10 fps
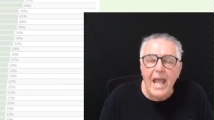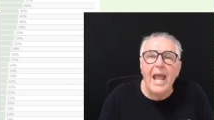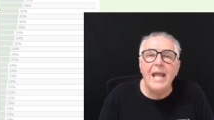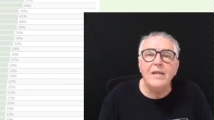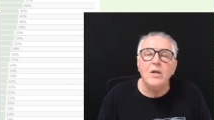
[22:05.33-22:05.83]

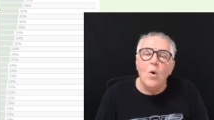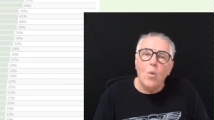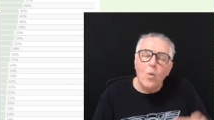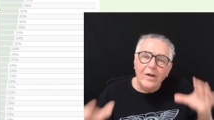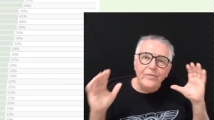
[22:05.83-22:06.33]
And
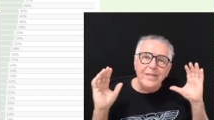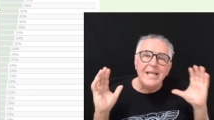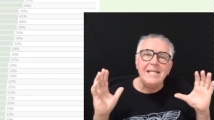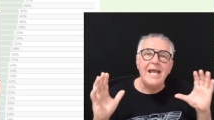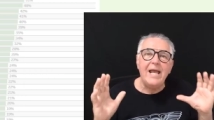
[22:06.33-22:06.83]
what
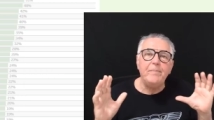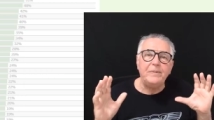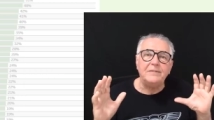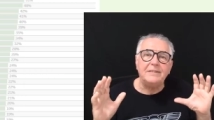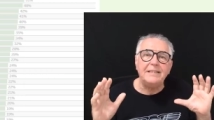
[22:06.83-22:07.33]
then
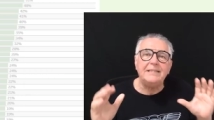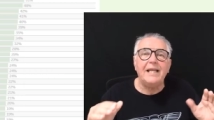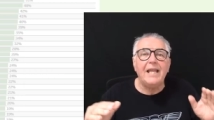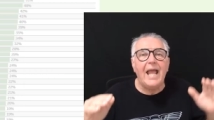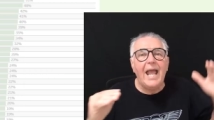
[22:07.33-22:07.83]
happens is
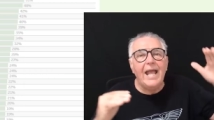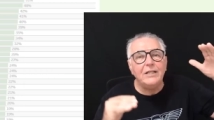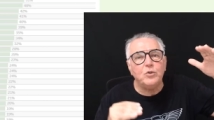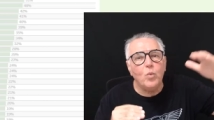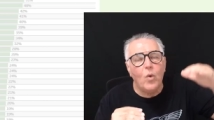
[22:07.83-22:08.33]
that
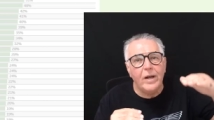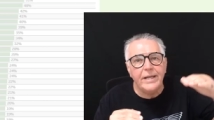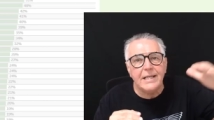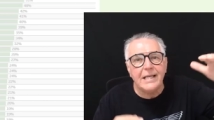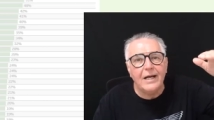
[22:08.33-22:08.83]
as
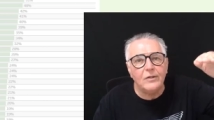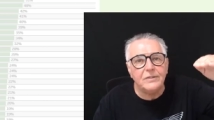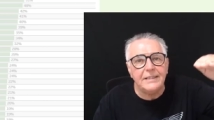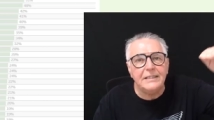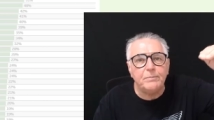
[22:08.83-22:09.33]
one
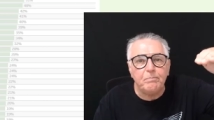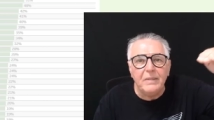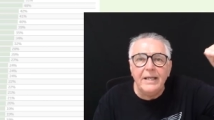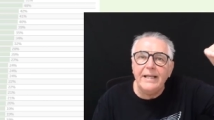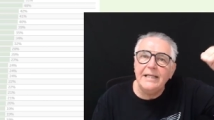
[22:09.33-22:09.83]
account is,
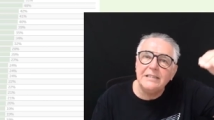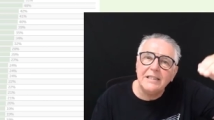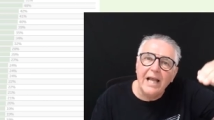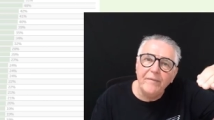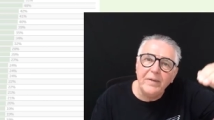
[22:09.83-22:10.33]
is
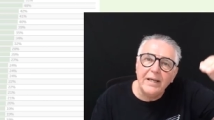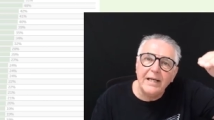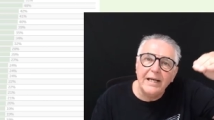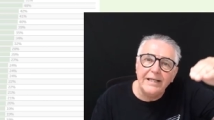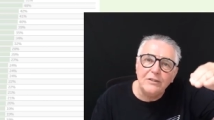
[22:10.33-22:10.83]
having
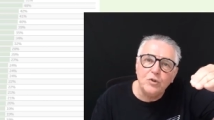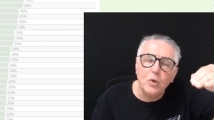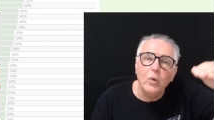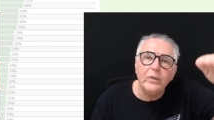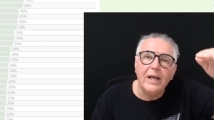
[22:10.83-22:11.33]
a
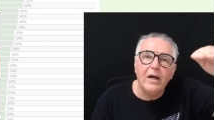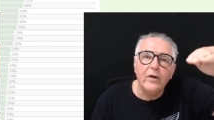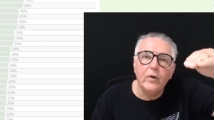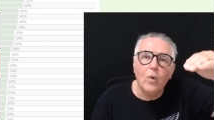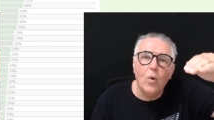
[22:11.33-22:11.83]

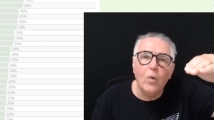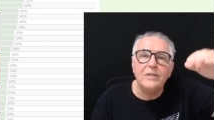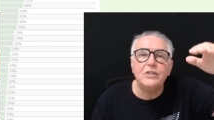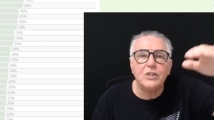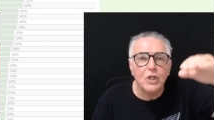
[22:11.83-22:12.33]
drawdown or
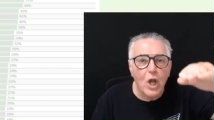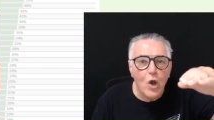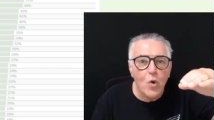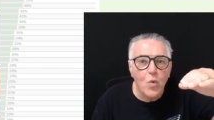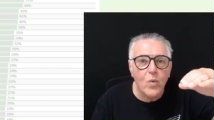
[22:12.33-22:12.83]
a
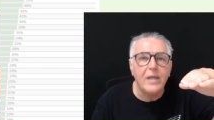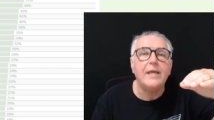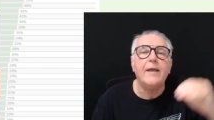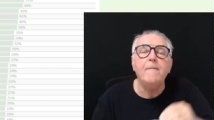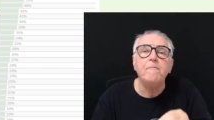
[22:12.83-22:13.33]
slow week,